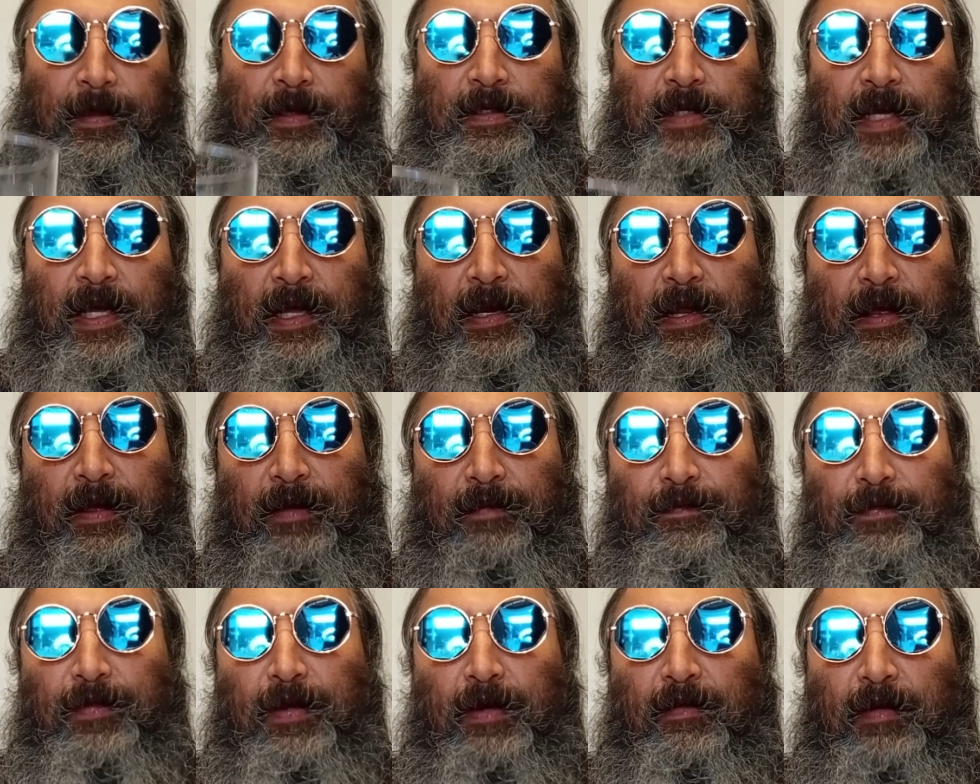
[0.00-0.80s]
There's
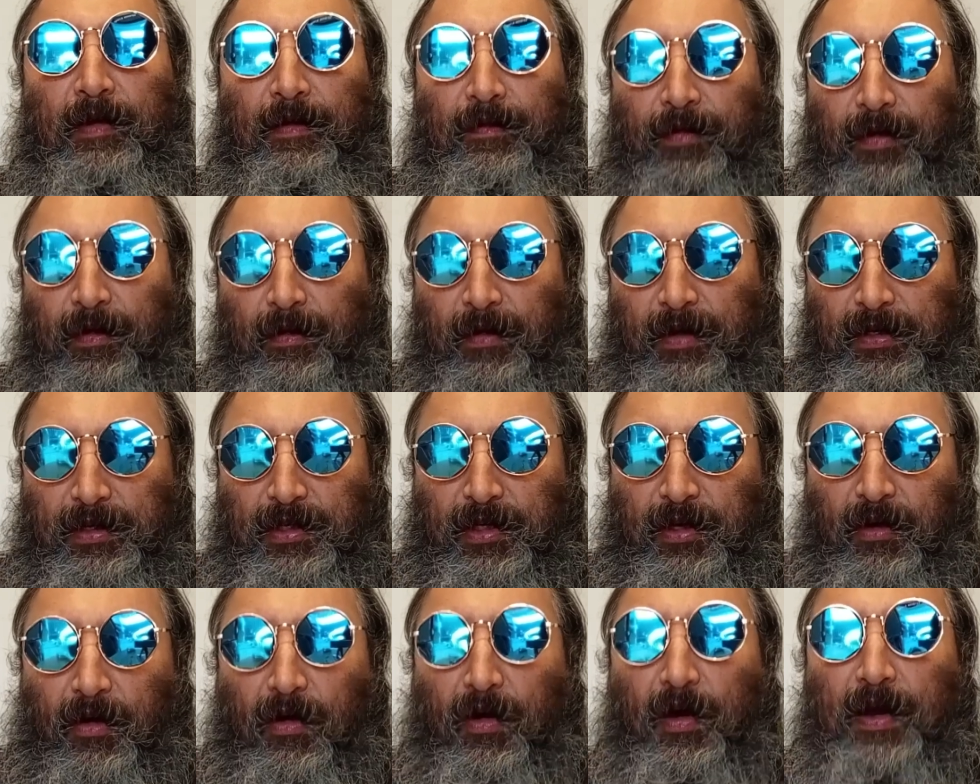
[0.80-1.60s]
only a very, very
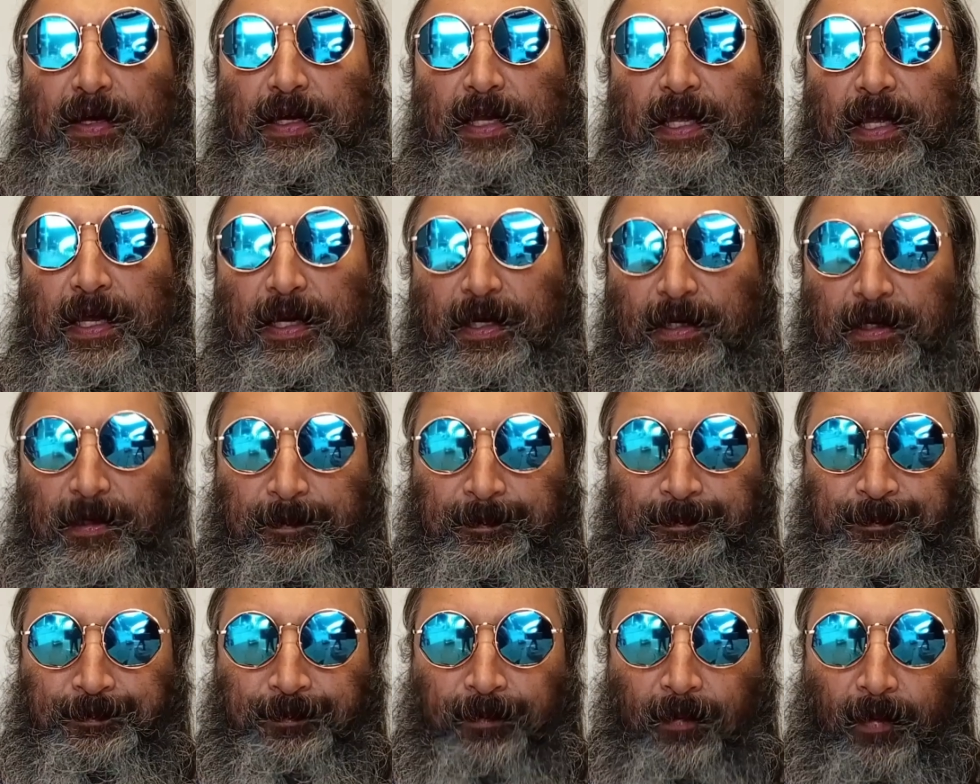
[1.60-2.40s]
slight
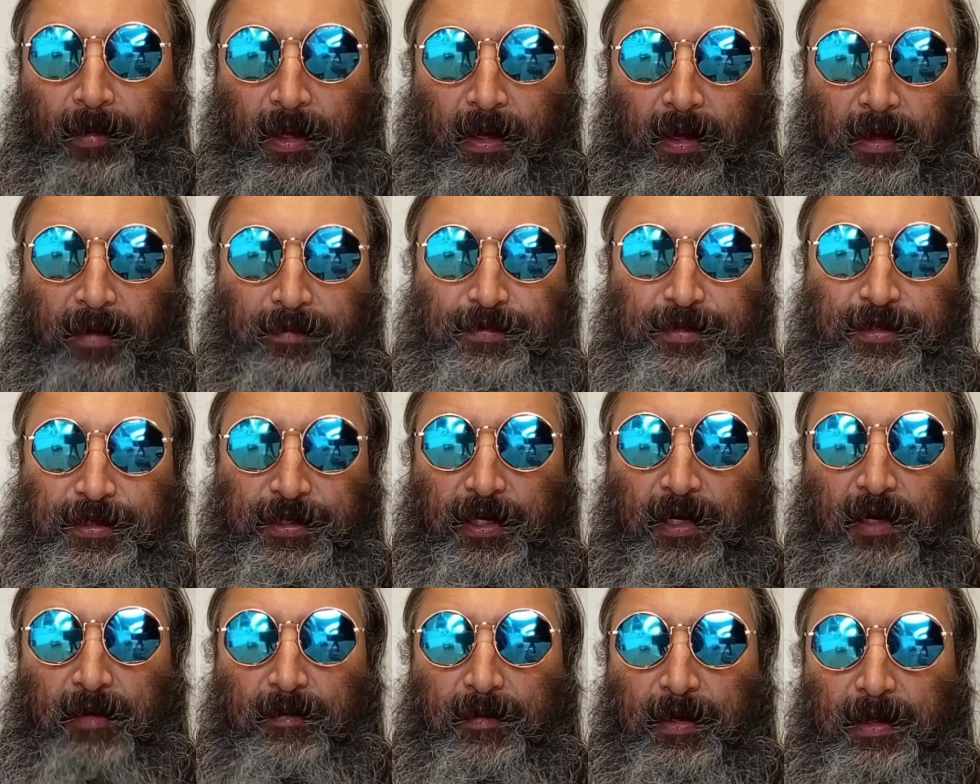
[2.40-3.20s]
hint of
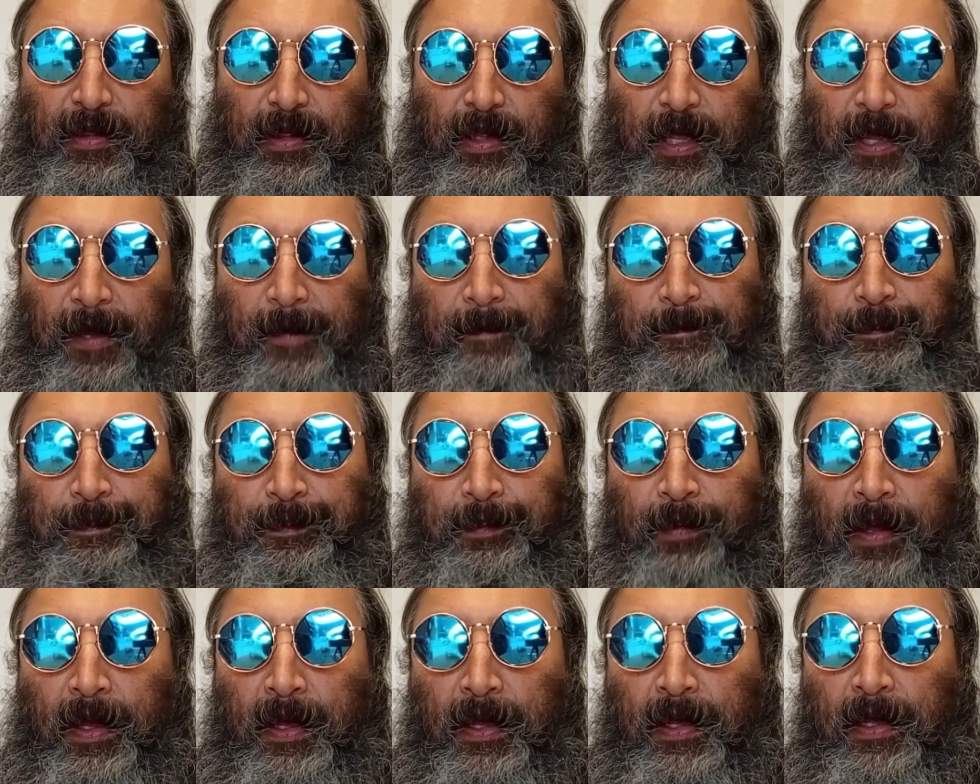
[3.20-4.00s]
cinnamon there.